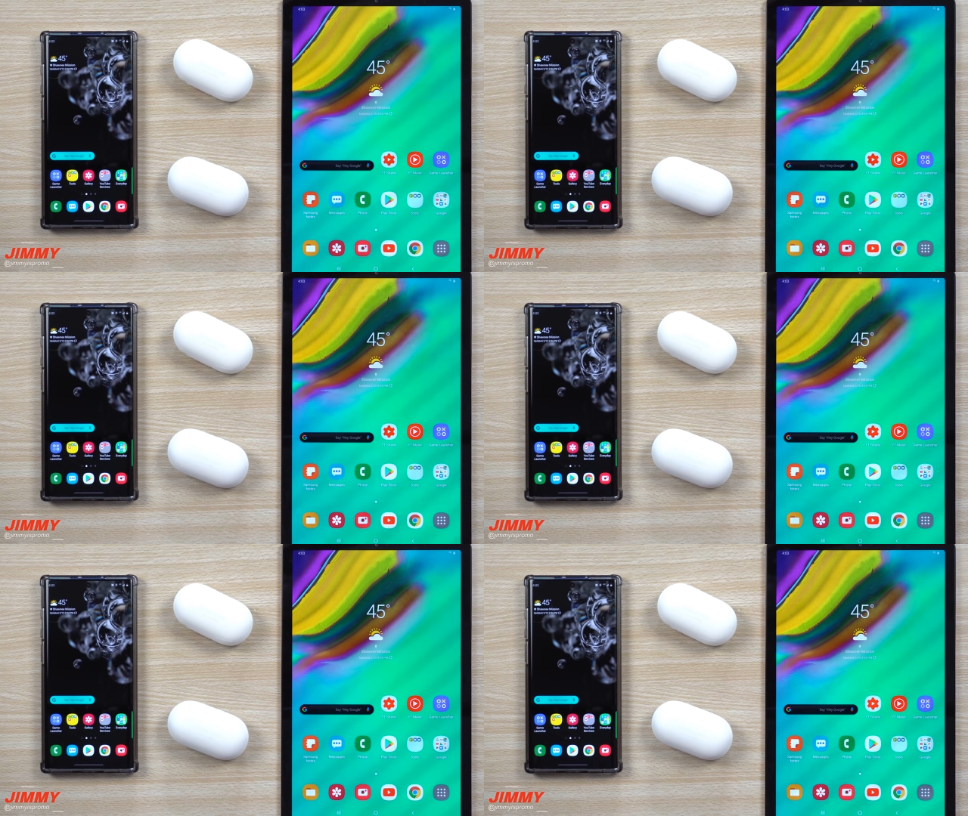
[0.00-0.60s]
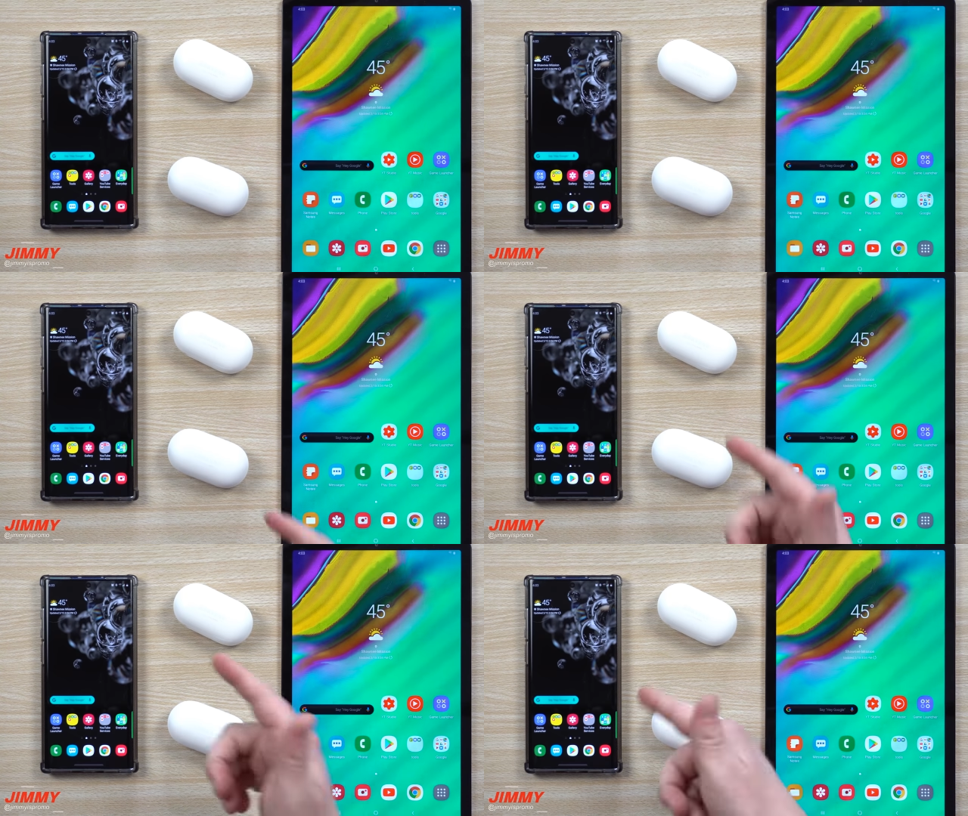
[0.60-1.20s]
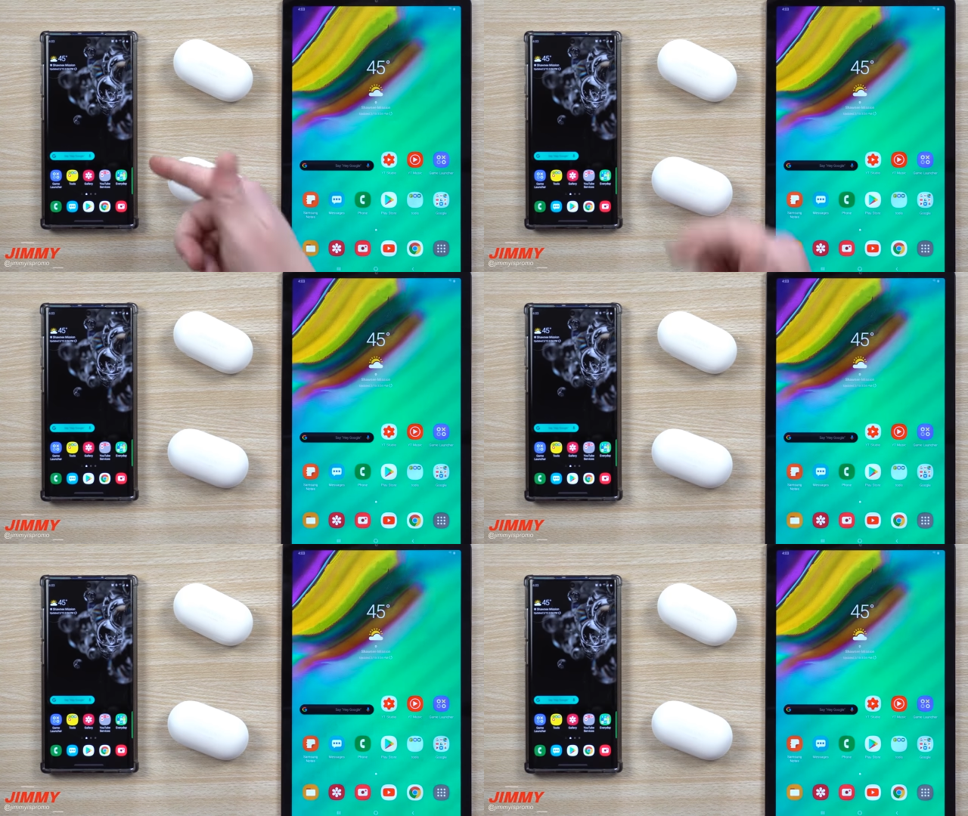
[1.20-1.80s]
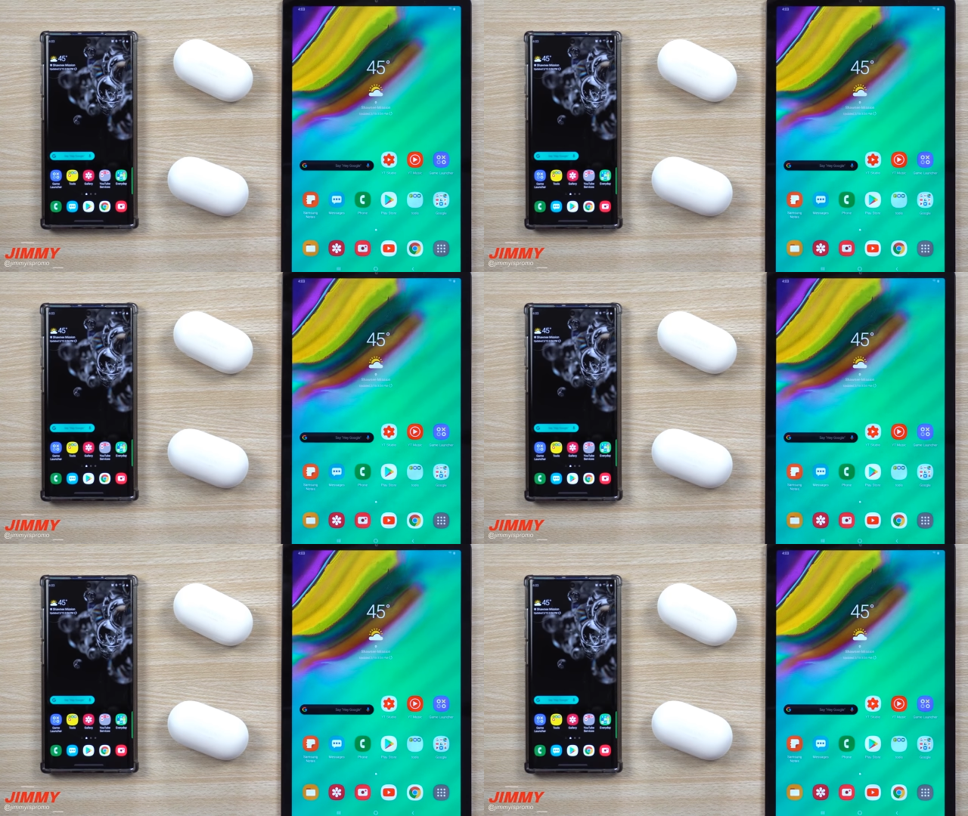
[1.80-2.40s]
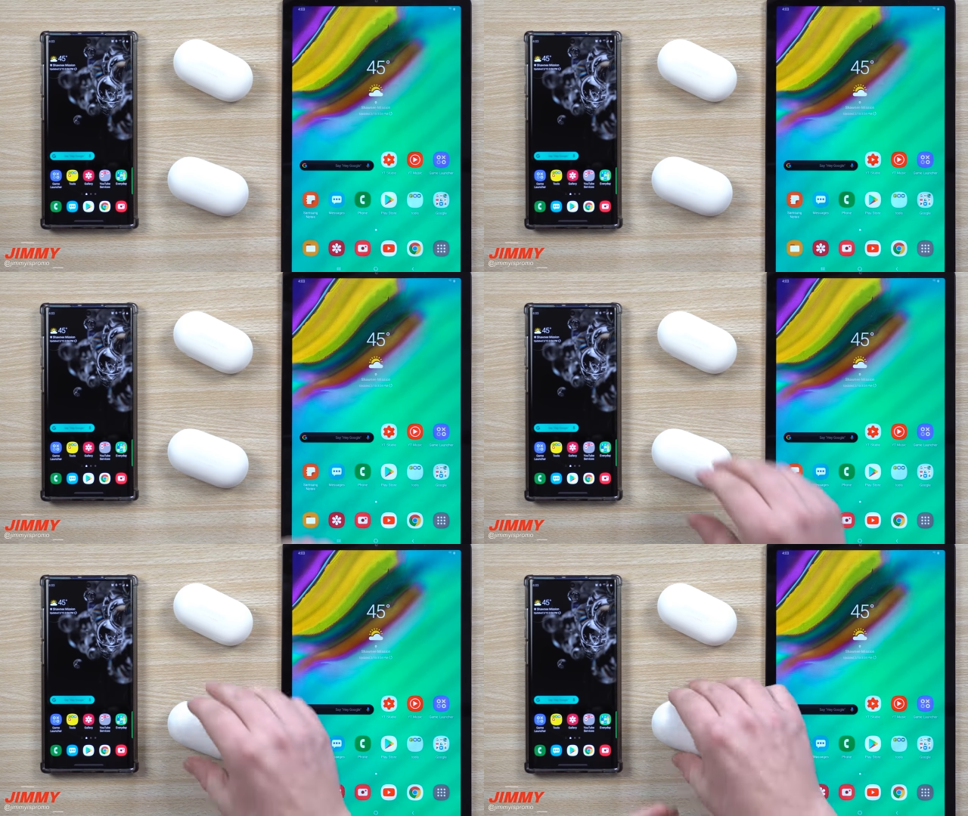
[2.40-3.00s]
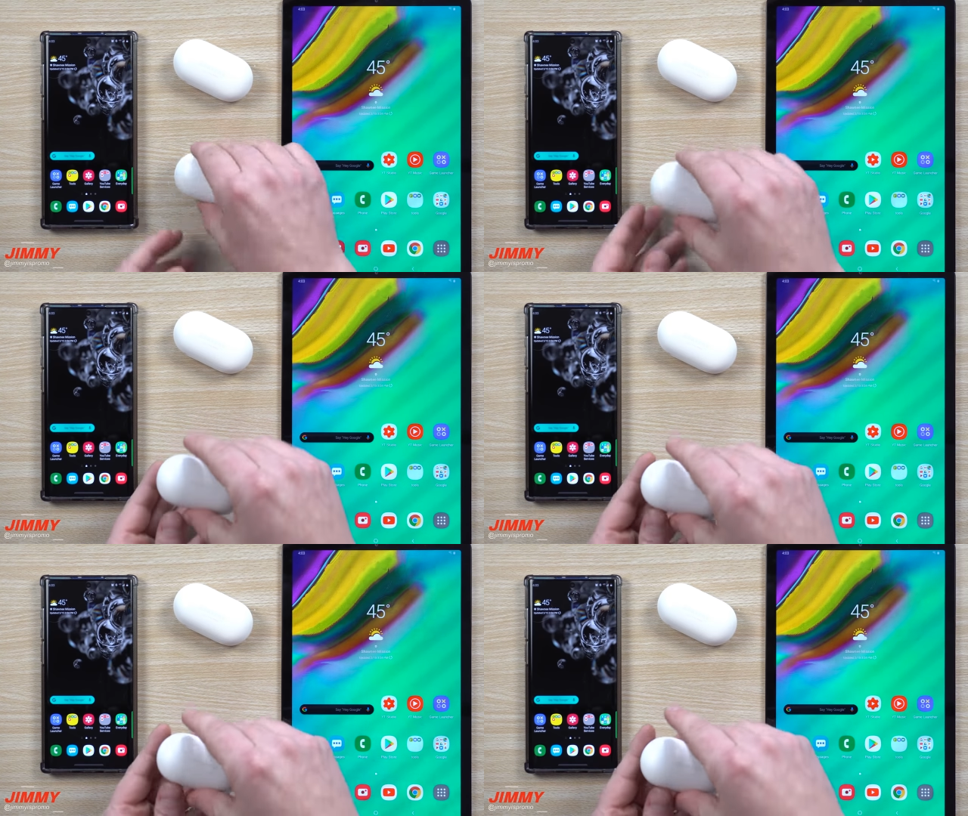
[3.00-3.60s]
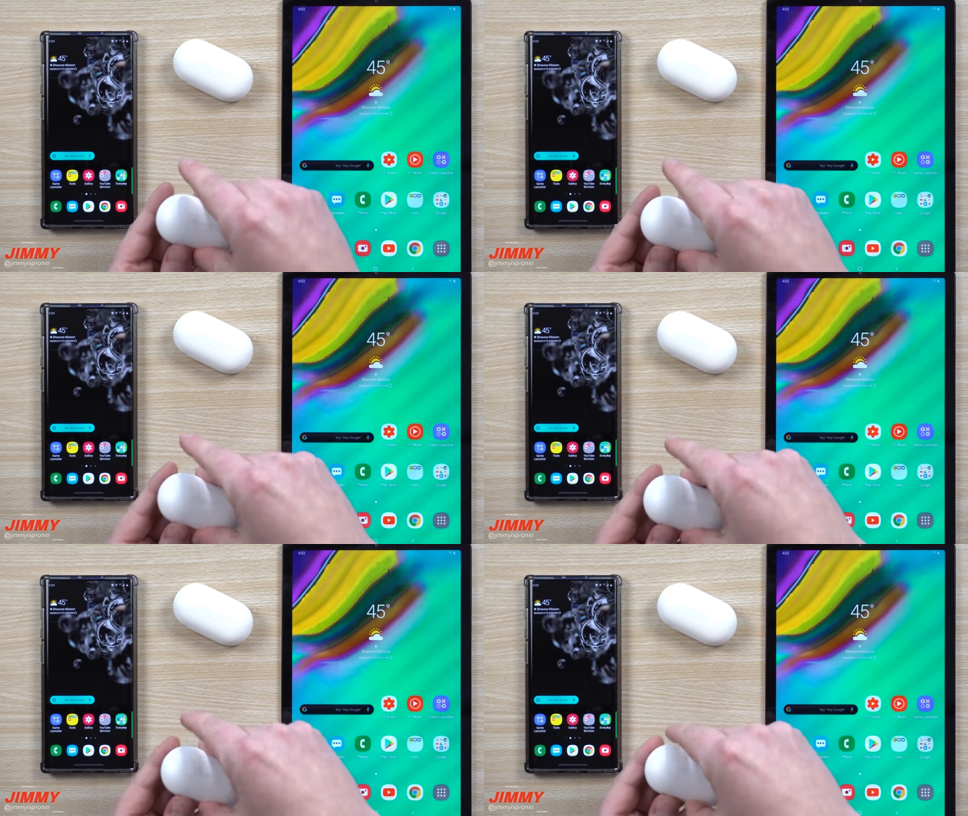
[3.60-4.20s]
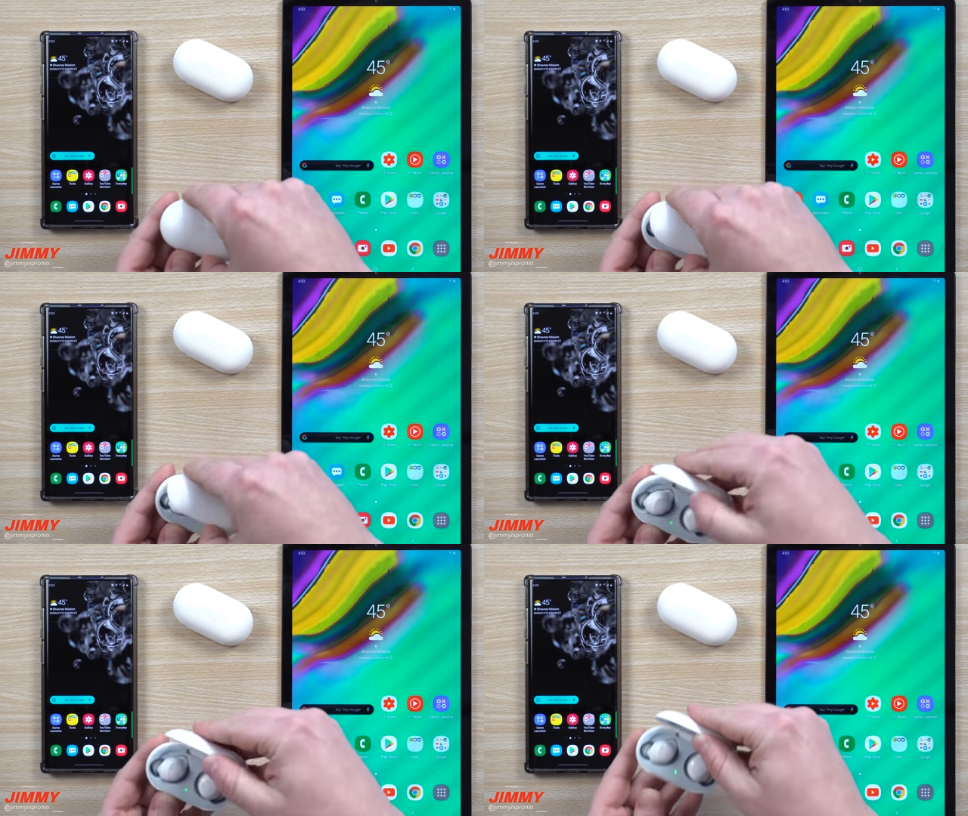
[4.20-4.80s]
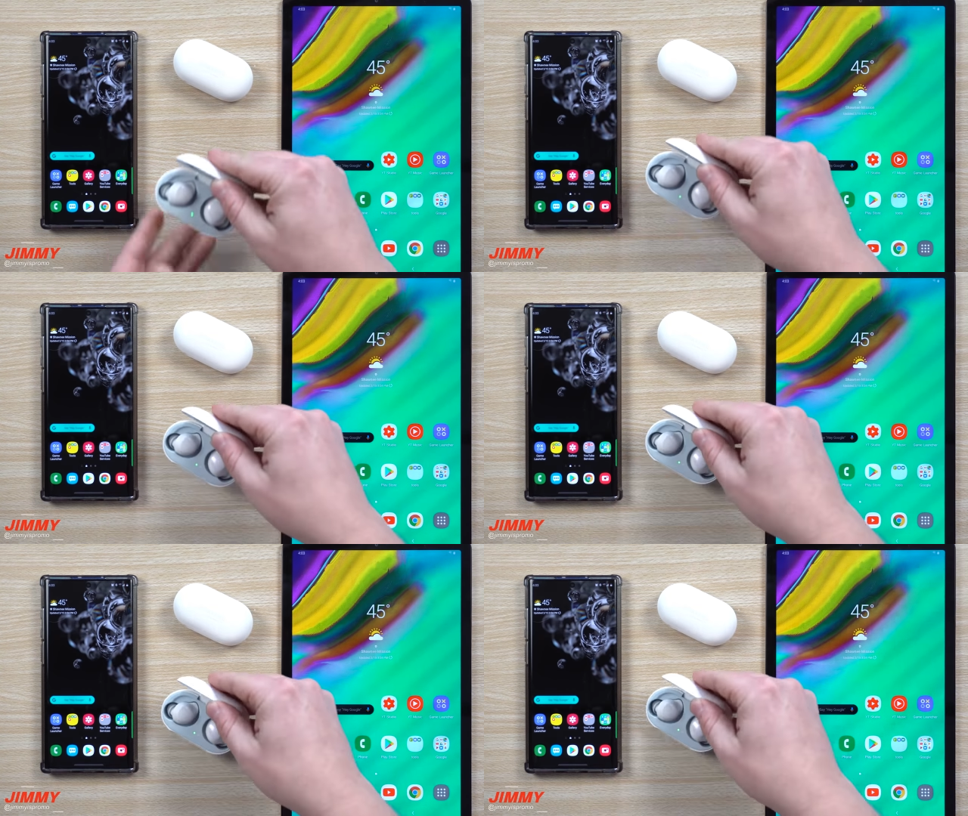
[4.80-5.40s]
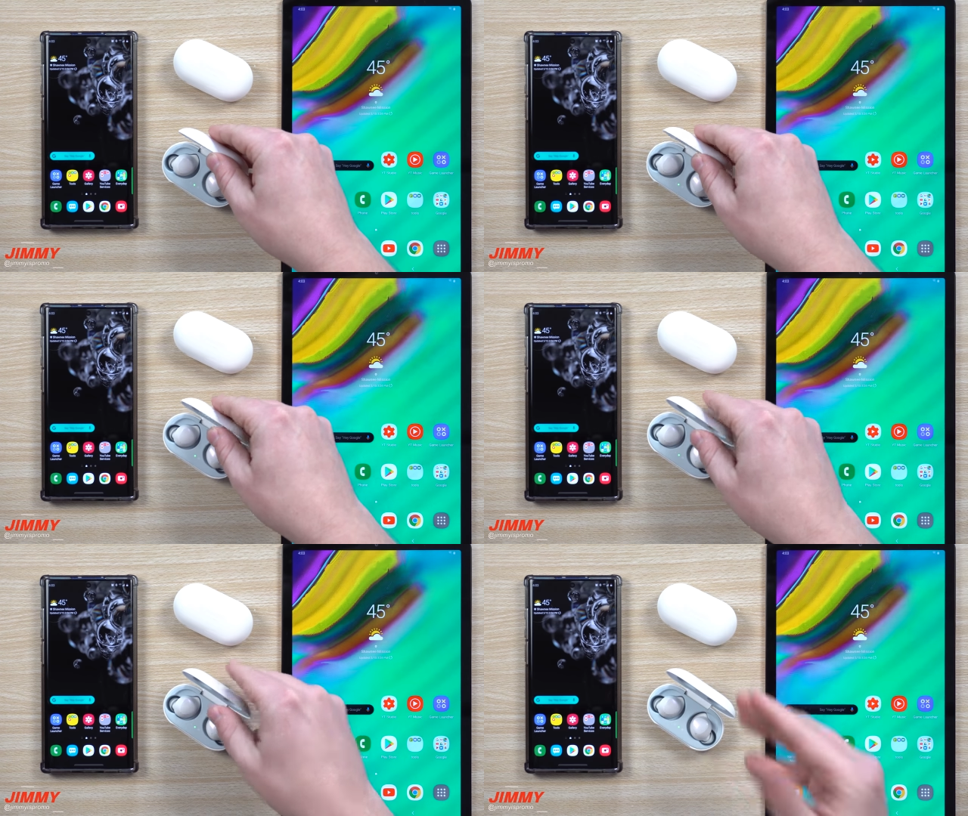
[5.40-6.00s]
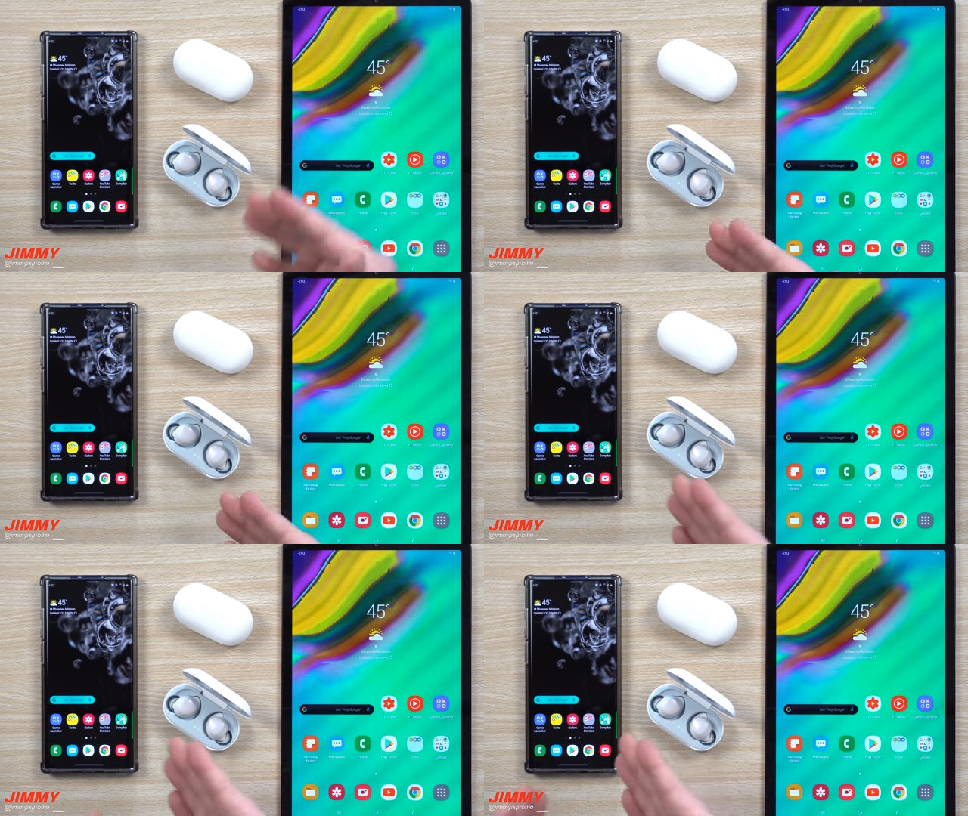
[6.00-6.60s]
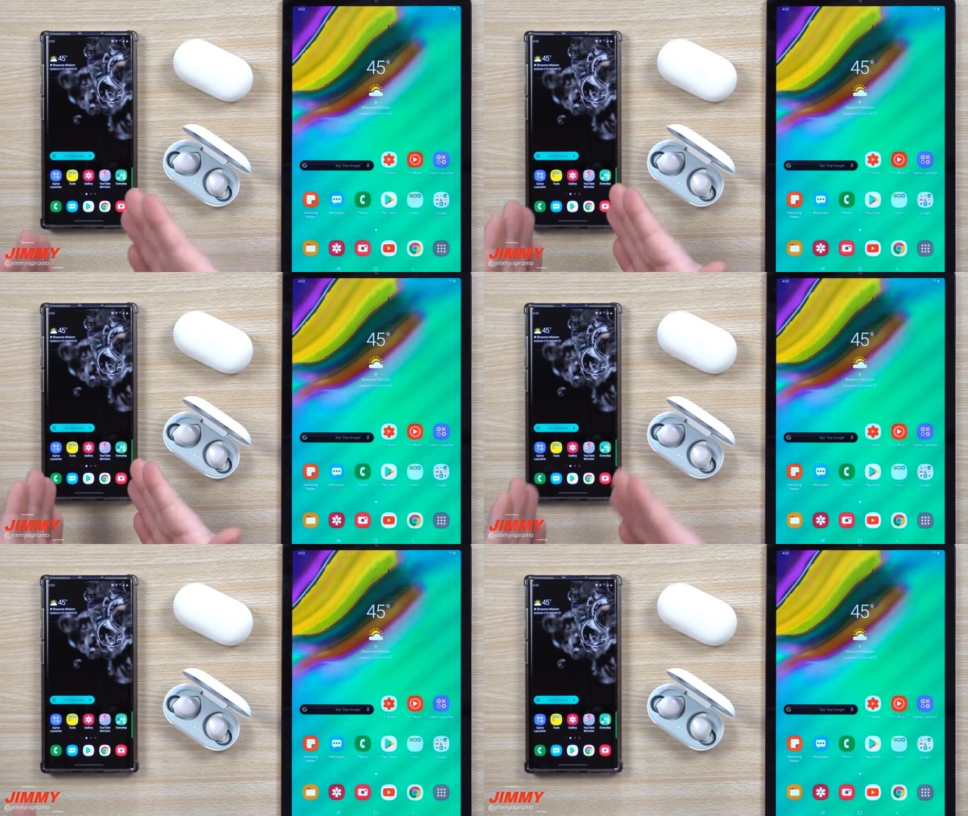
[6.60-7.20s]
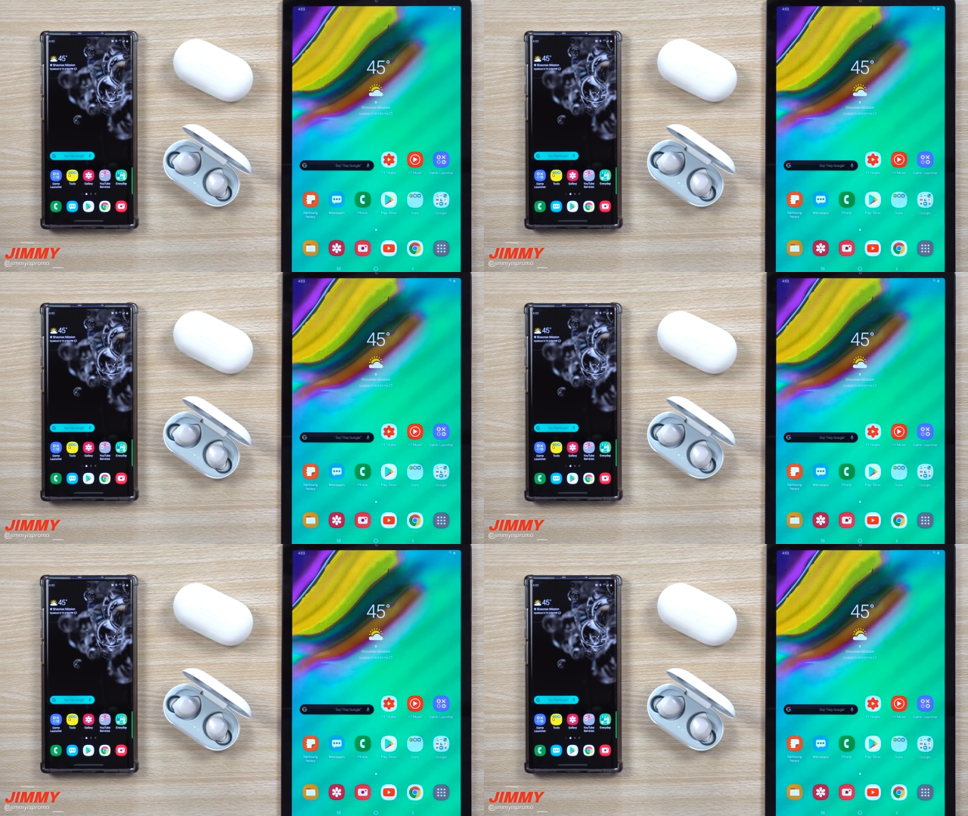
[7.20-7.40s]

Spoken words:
No face is visible, so there are no lips to read.